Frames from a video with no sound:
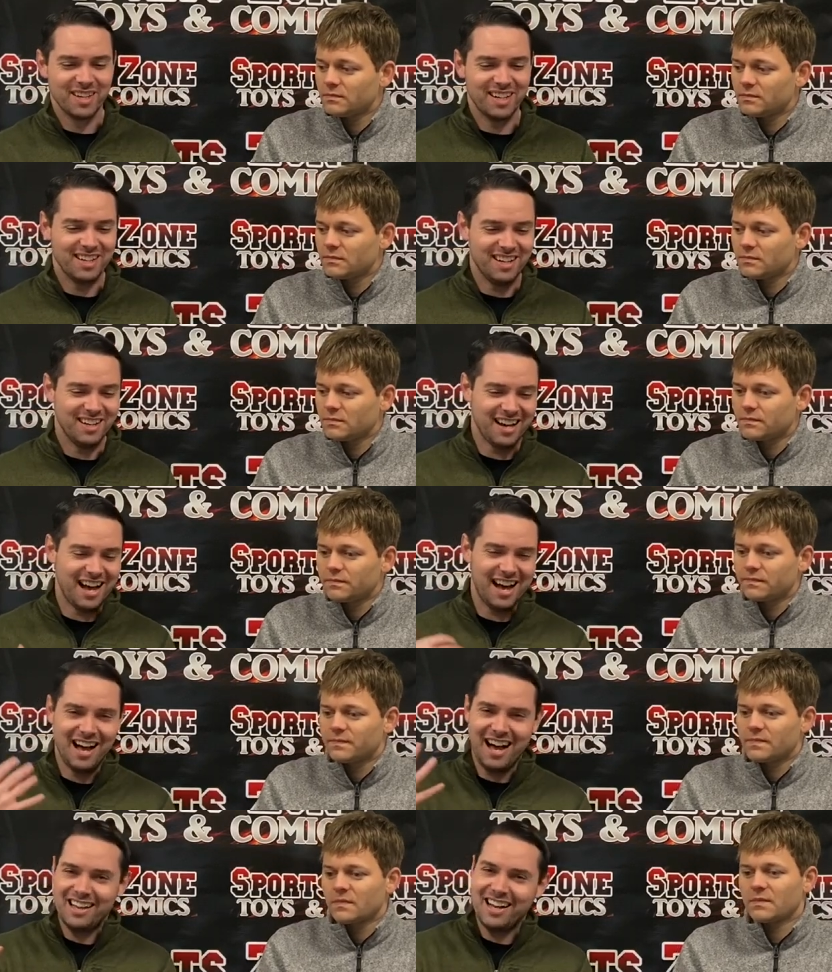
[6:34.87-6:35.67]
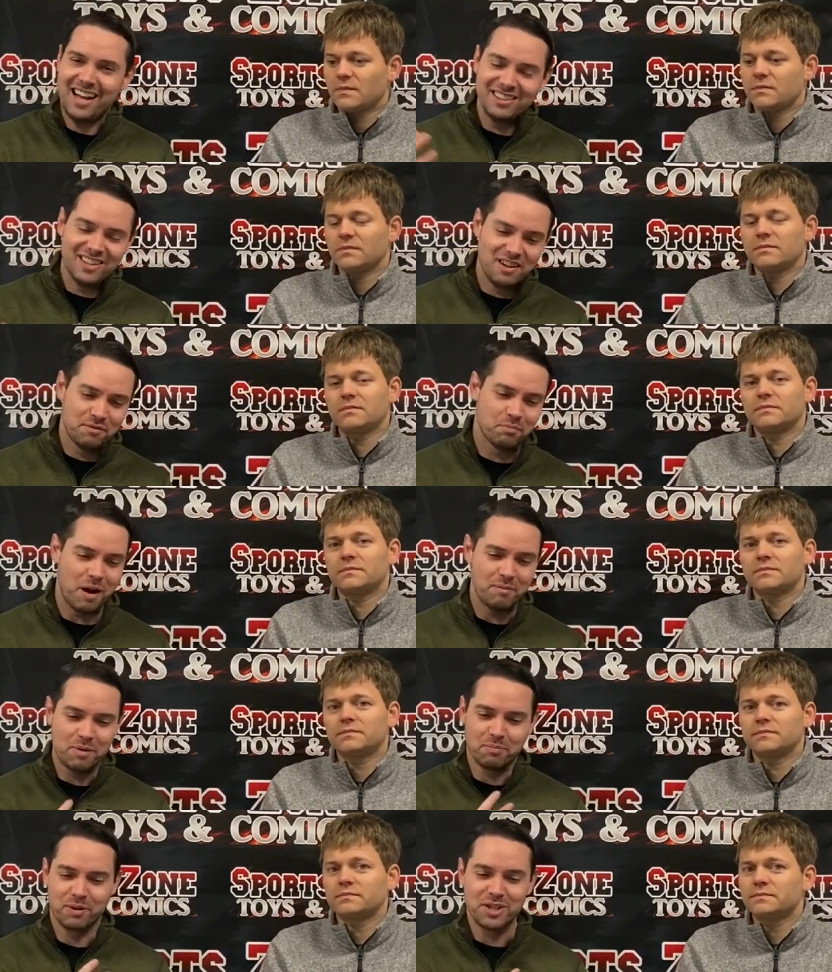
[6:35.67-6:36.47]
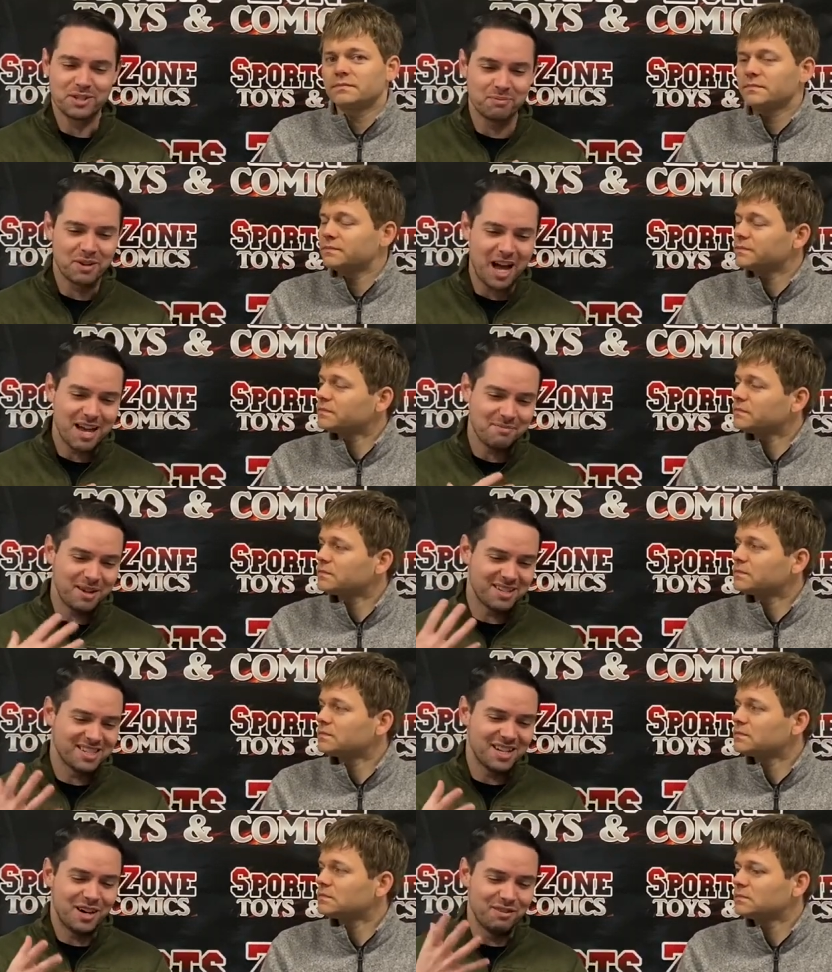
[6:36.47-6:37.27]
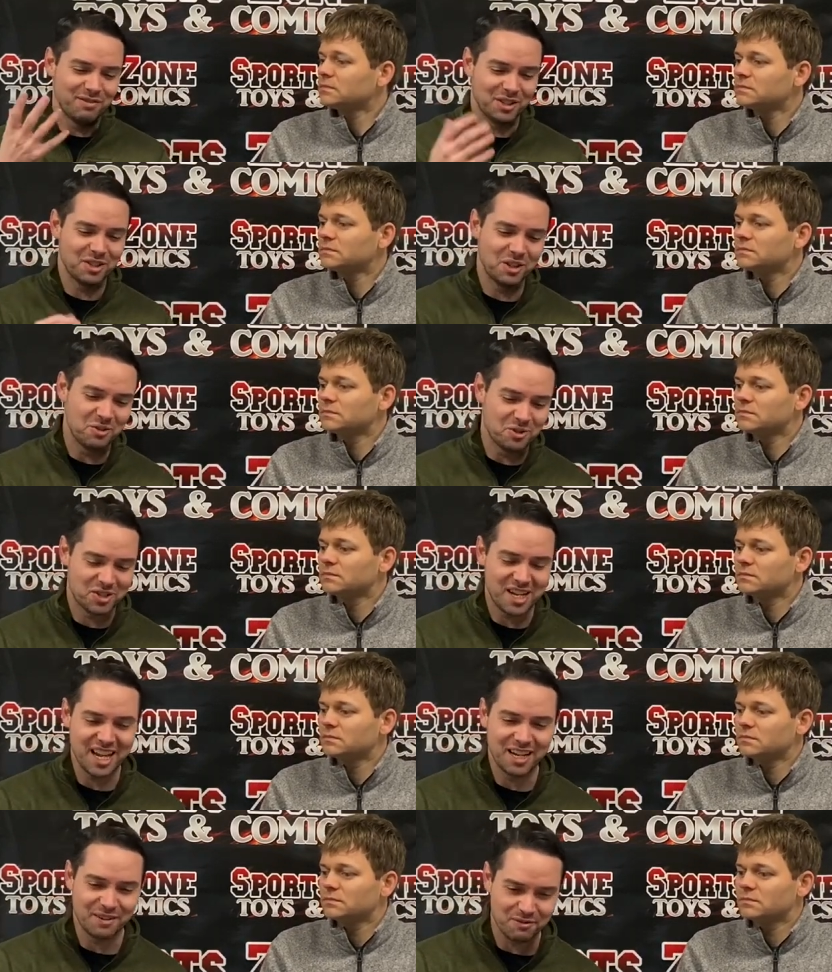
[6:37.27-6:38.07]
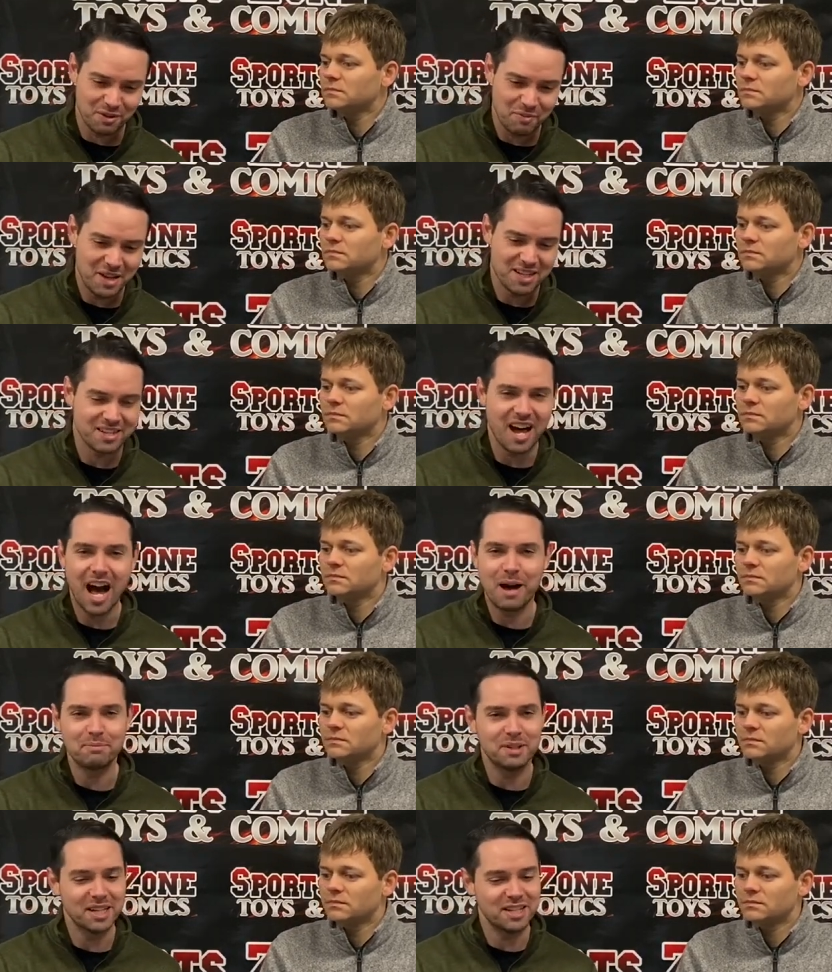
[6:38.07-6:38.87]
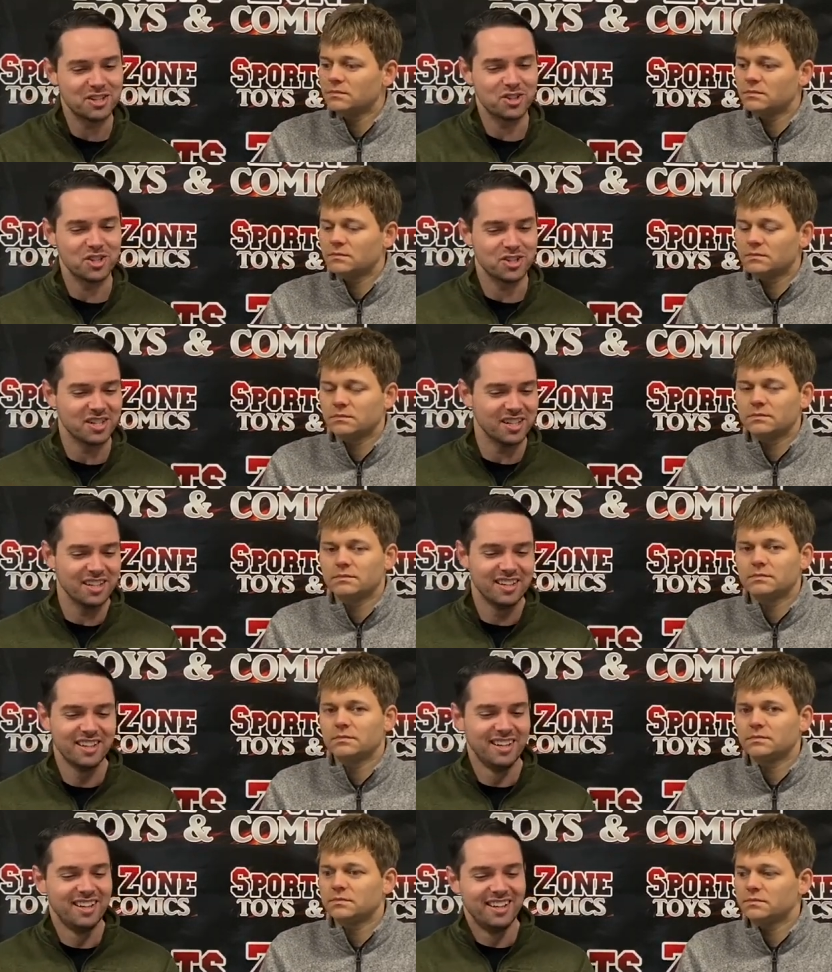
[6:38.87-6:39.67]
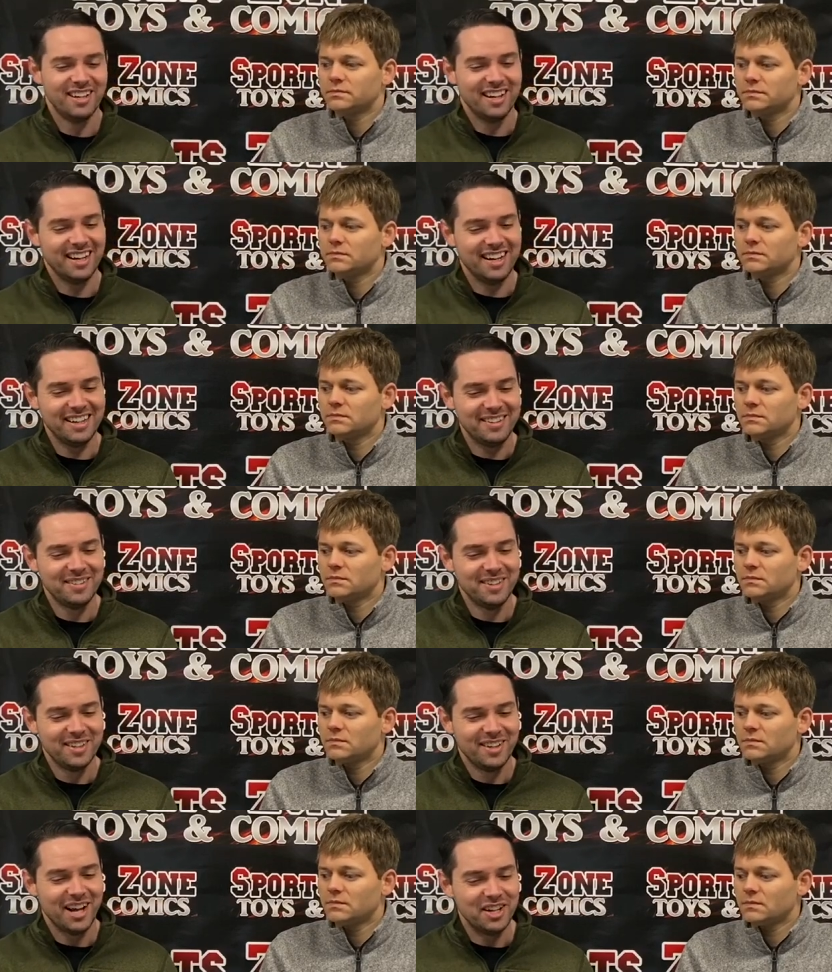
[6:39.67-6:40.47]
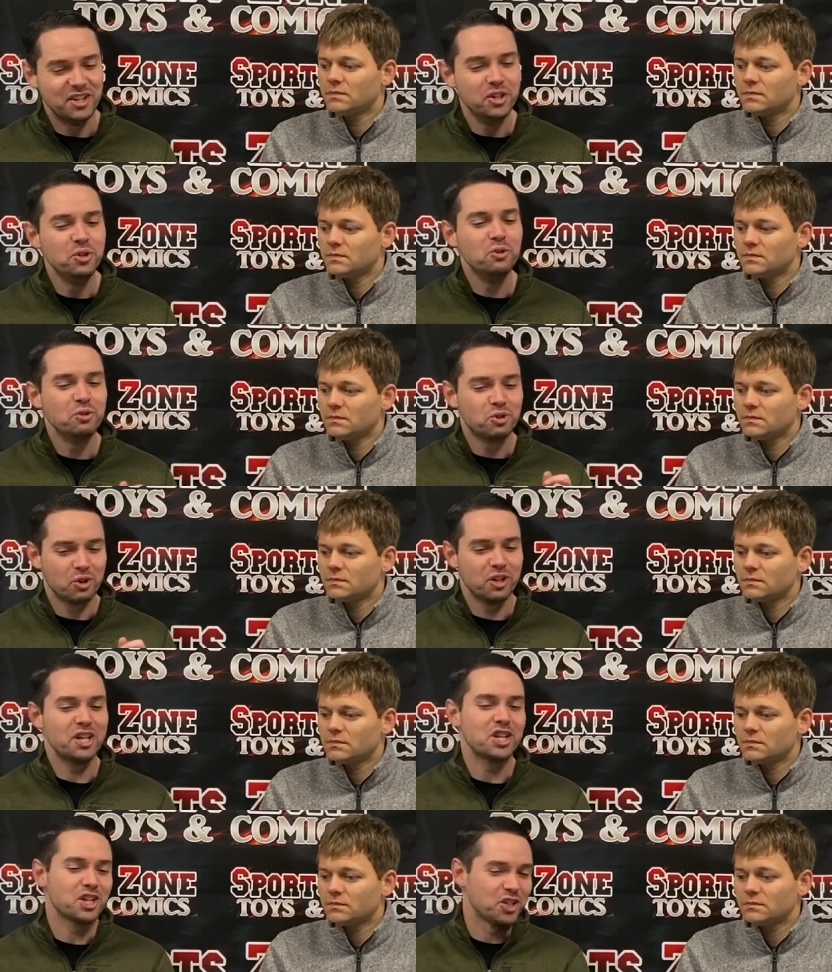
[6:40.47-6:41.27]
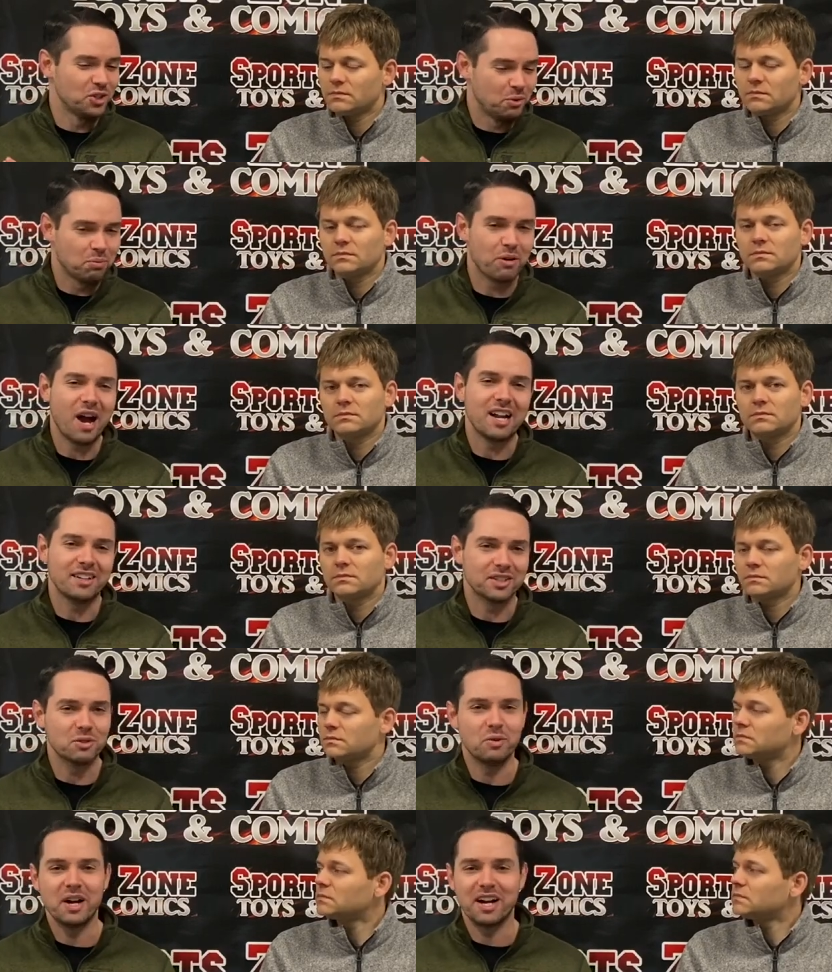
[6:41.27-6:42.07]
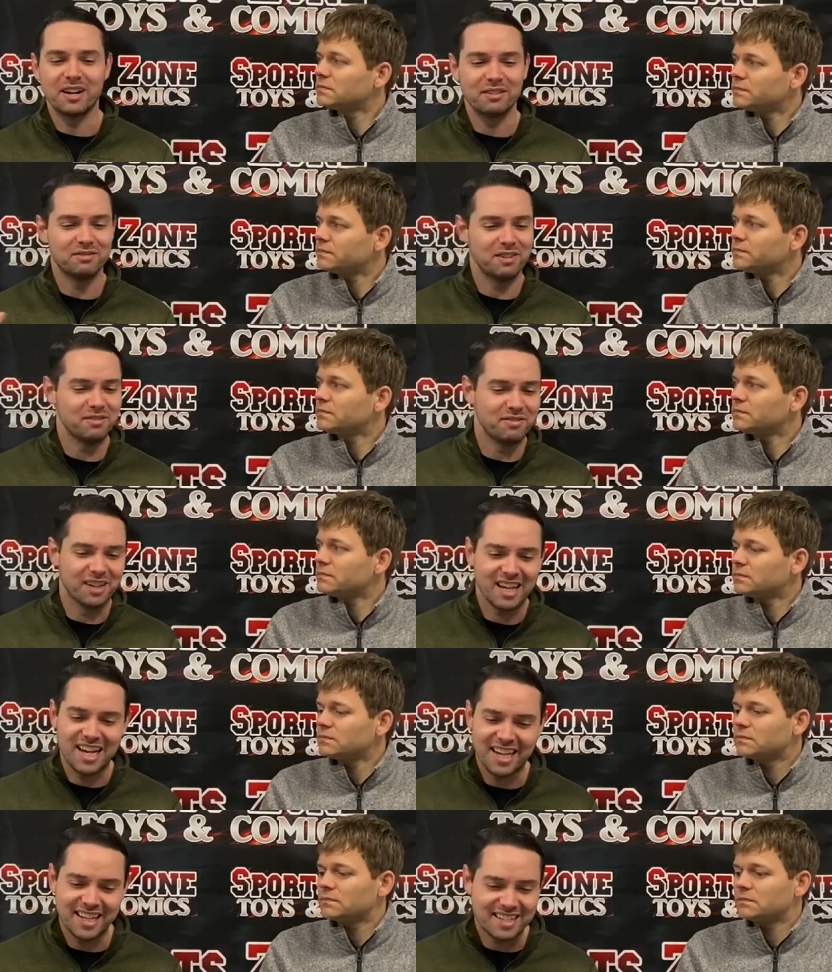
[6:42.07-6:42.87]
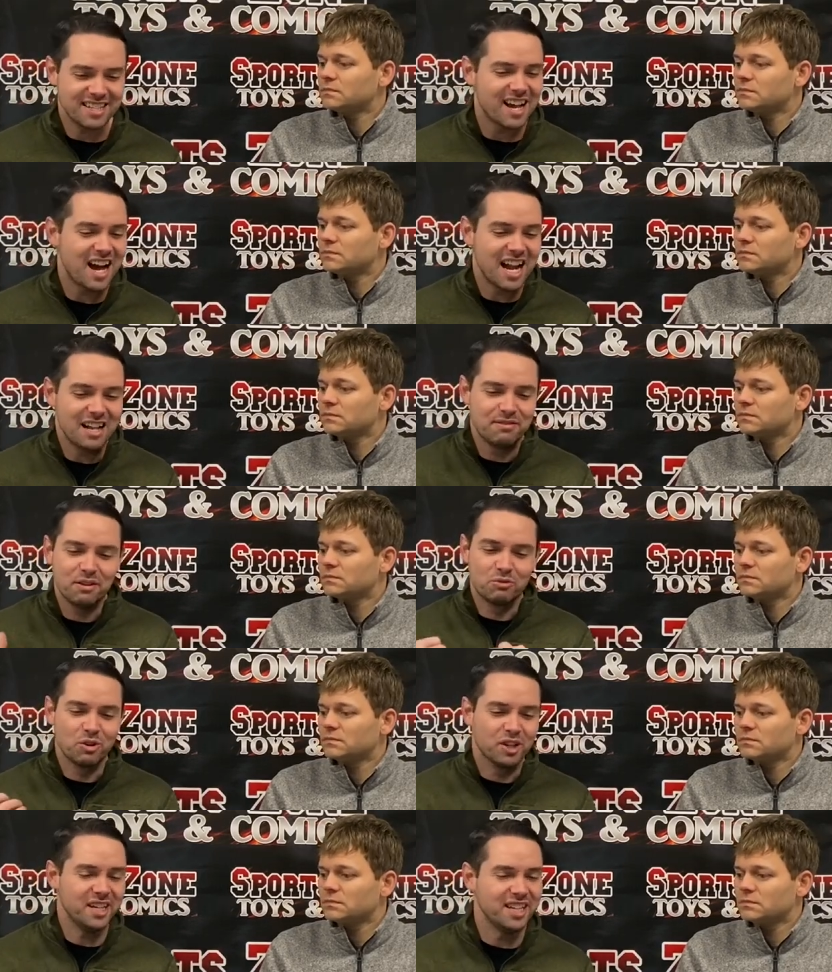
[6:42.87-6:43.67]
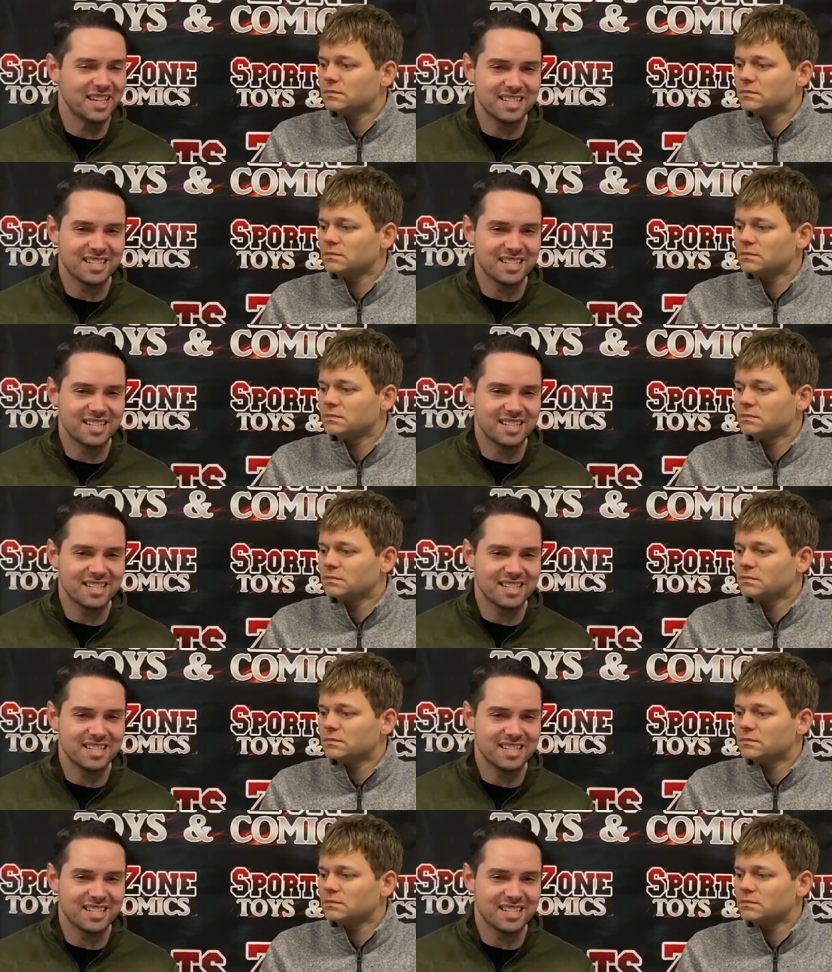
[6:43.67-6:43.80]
Speaker 1: Uh, I, I love. I'm a Prism guy myself. A close second for me is Optic. It's just a uh, a new traditional product where if, if a guy gets hot, if a rookie